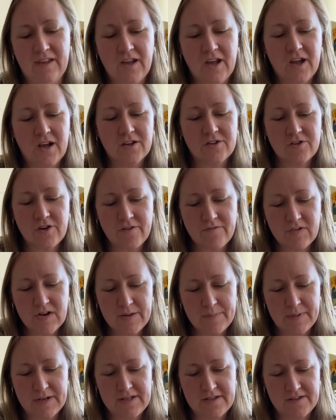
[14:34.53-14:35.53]
So I'm
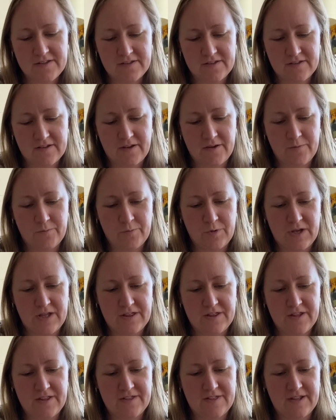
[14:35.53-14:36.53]
really pleased
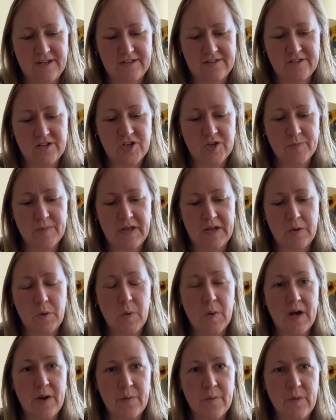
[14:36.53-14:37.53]
with this. It took me
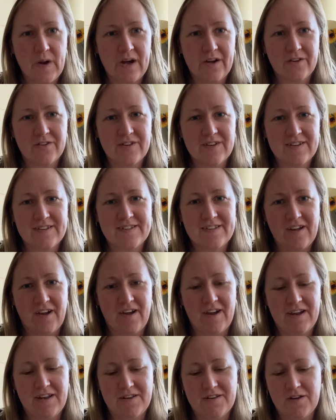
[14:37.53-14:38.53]
quite a while to
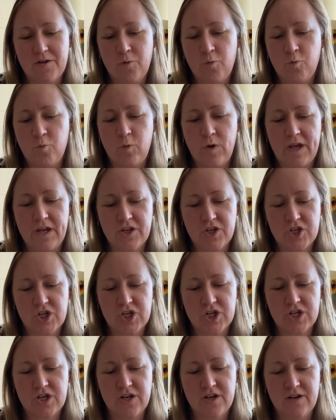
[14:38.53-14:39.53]
decide
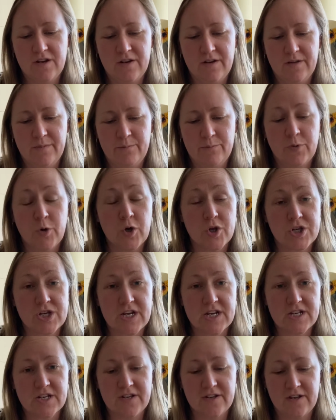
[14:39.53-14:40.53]
which
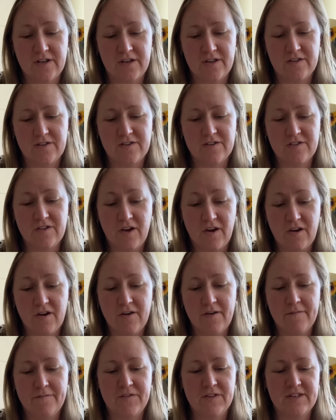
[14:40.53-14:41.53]
project to
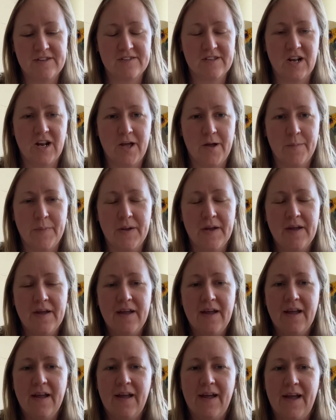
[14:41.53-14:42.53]
start for this club,
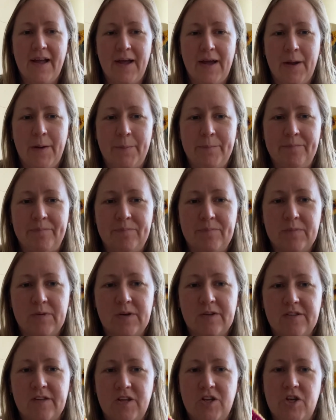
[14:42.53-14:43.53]

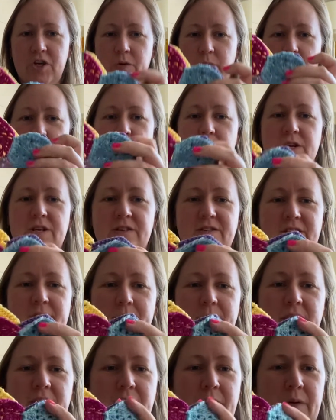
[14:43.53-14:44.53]
because I knew I wanted
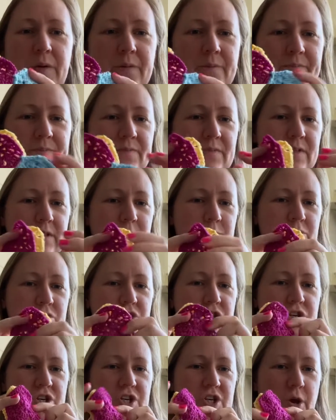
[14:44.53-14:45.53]
something that would
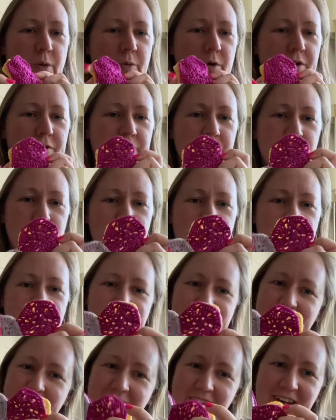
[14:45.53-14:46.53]
show off all
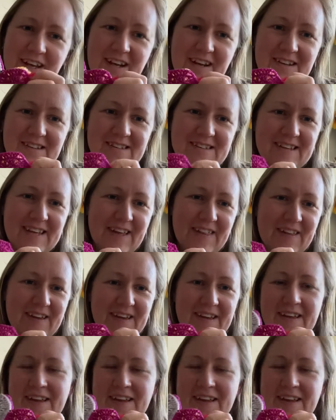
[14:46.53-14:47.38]
those lovely colours together.